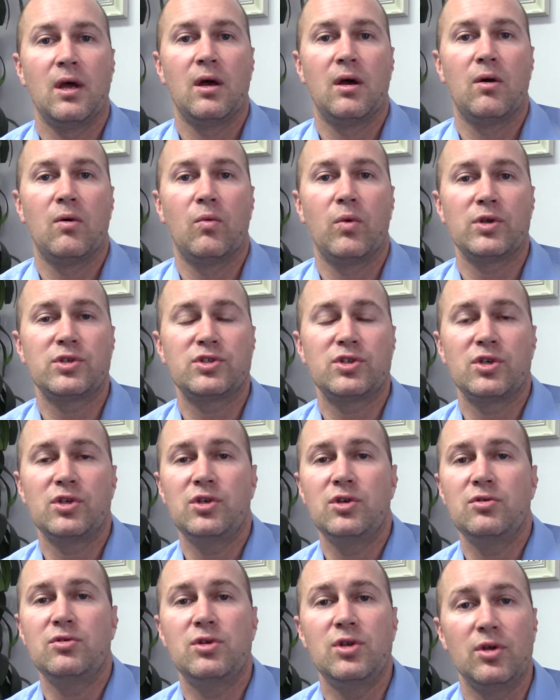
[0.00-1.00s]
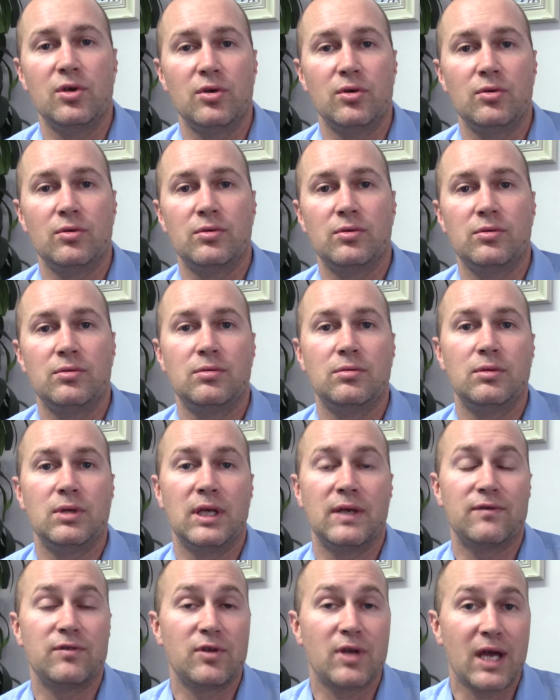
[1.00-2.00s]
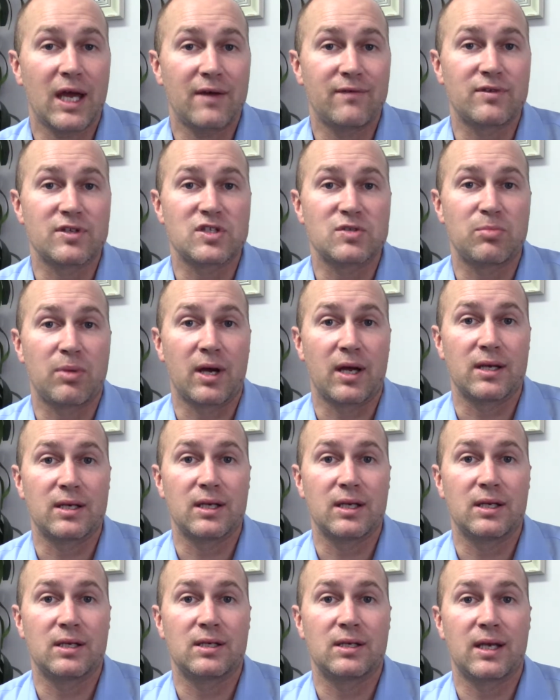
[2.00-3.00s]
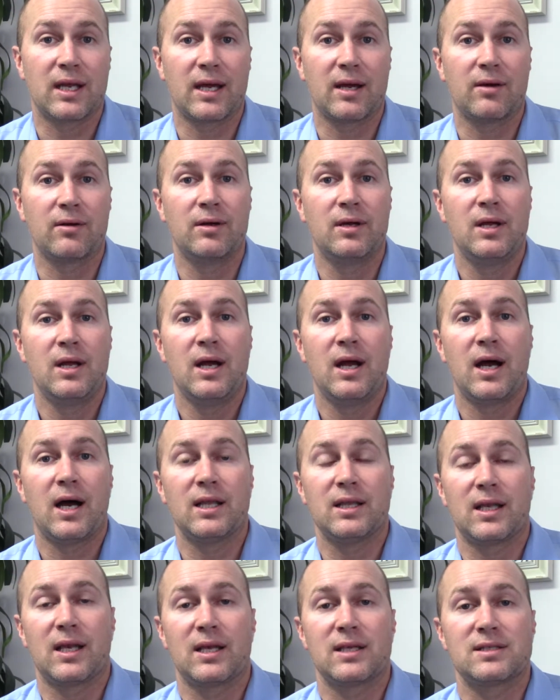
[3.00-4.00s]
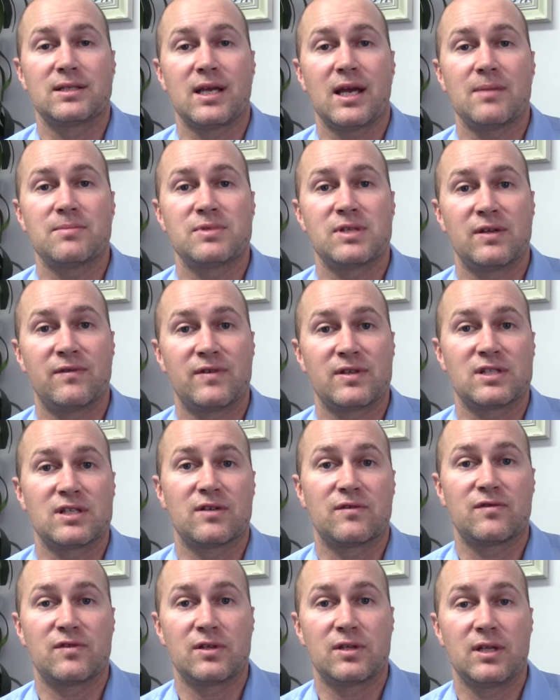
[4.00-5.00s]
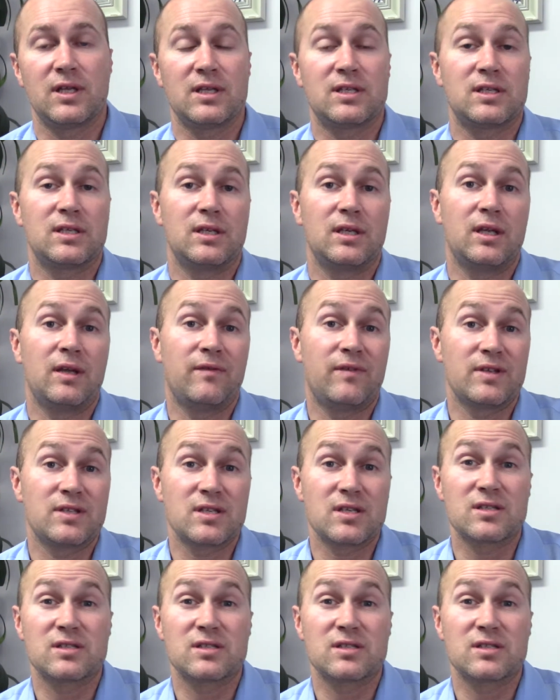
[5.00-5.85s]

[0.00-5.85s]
what should you do if you have a spondy? Now, a lot of times, if it's a